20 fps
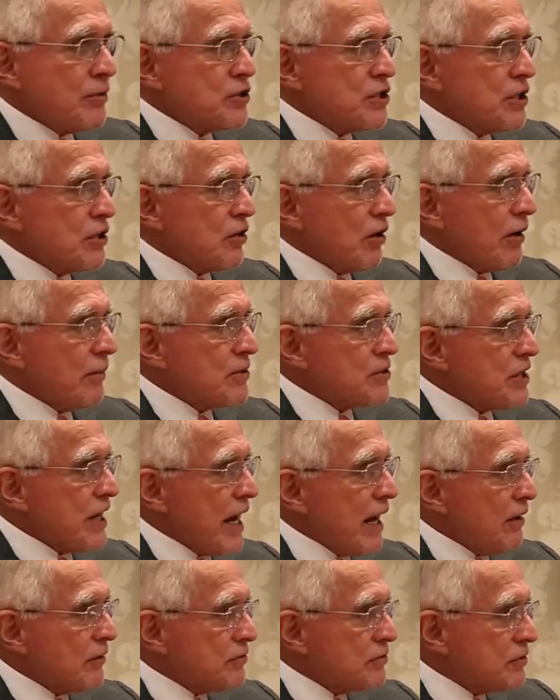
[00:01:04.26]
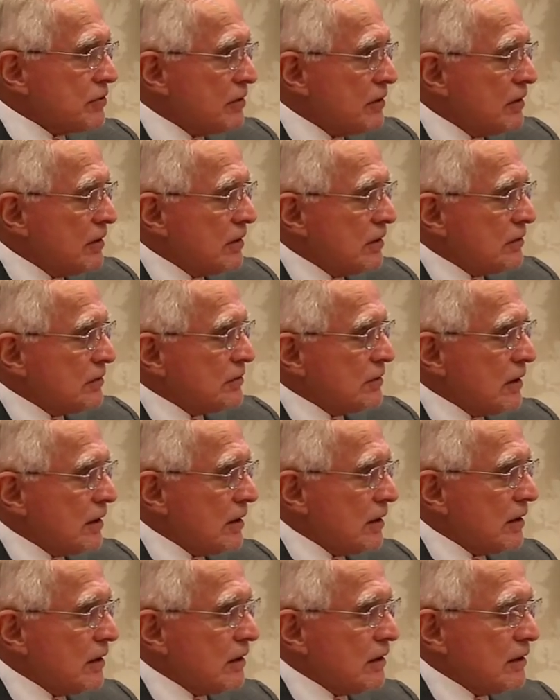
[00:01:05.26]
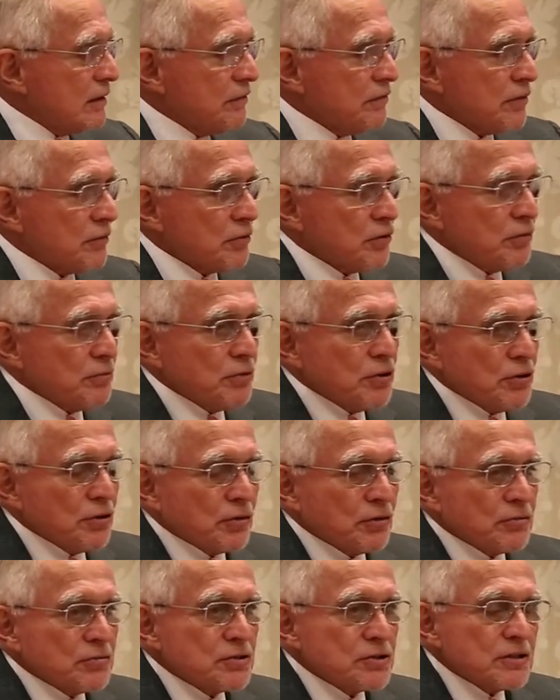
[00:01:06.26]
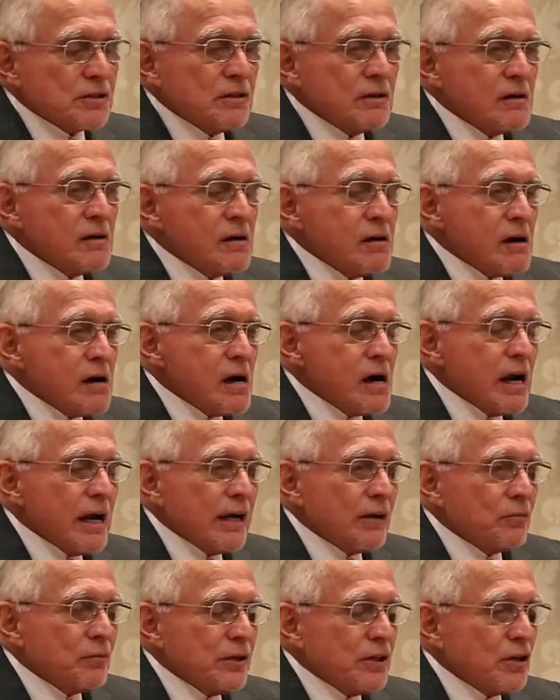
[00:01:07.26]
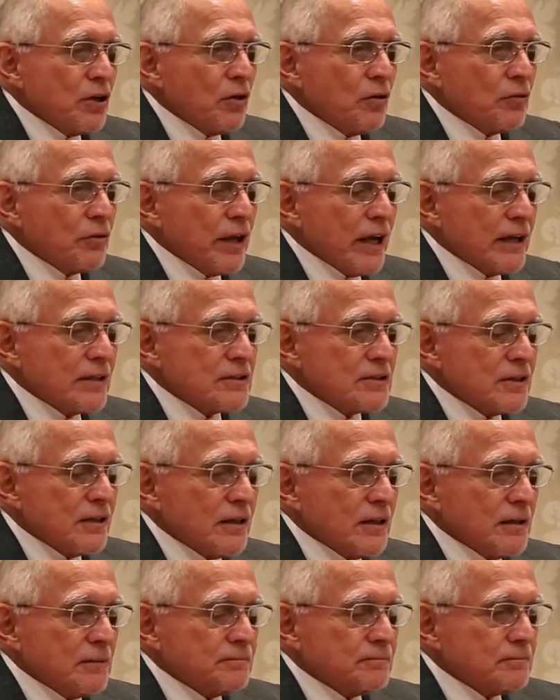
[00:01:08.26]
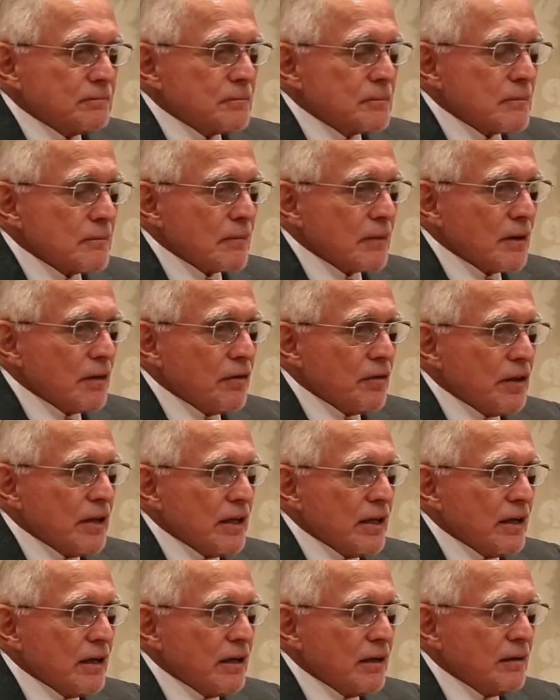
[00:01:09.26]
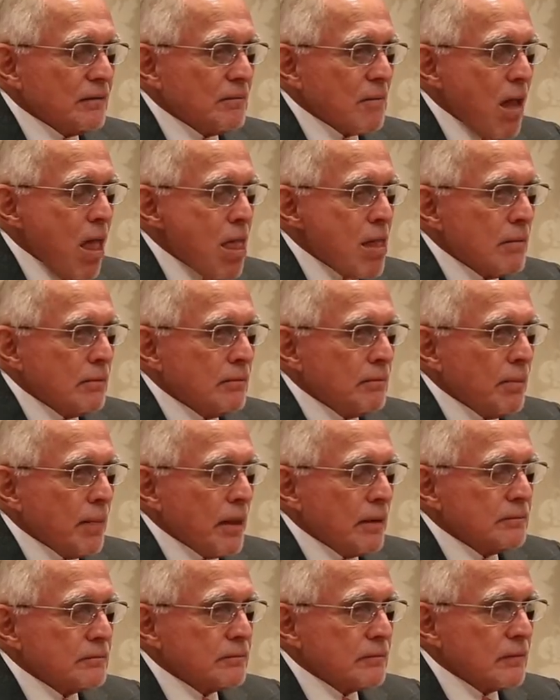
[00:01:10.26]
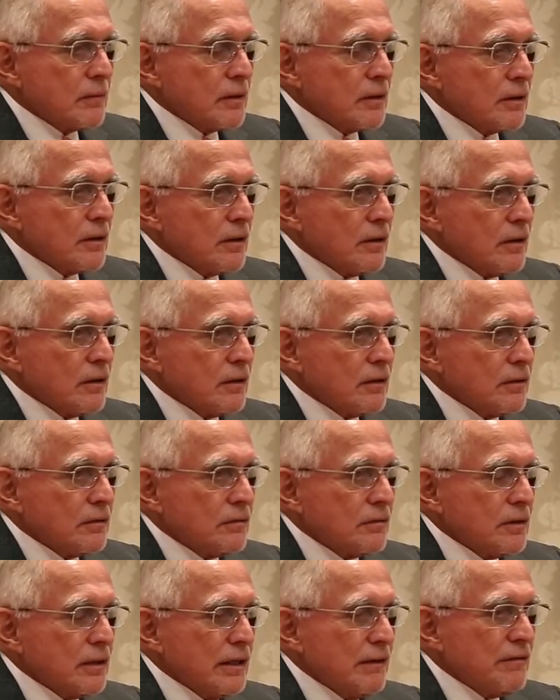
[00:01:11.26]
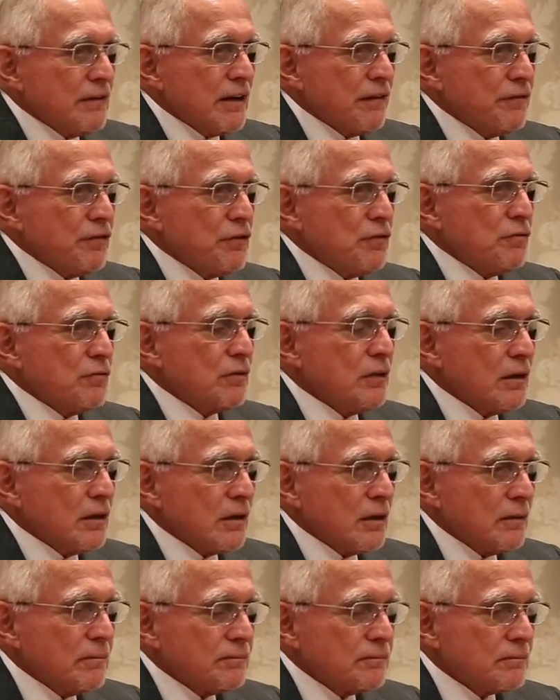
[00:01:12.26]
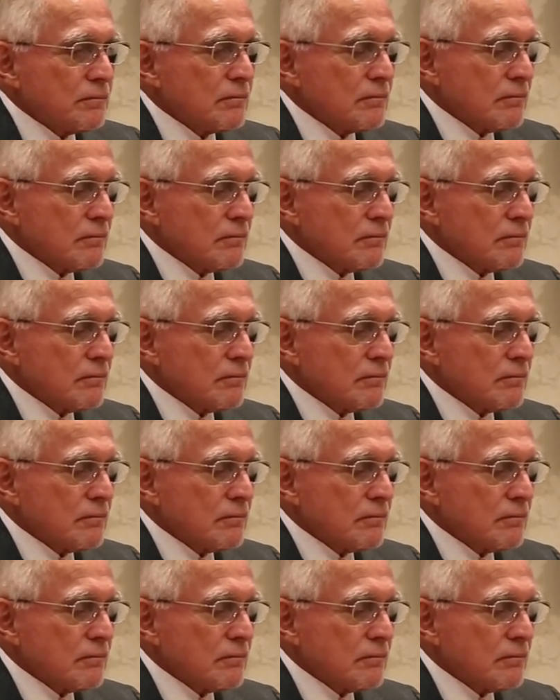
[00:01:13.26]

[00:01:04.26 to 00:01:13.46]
in, garbage out uh, from computers, and we know that um, the, um, the even if you um,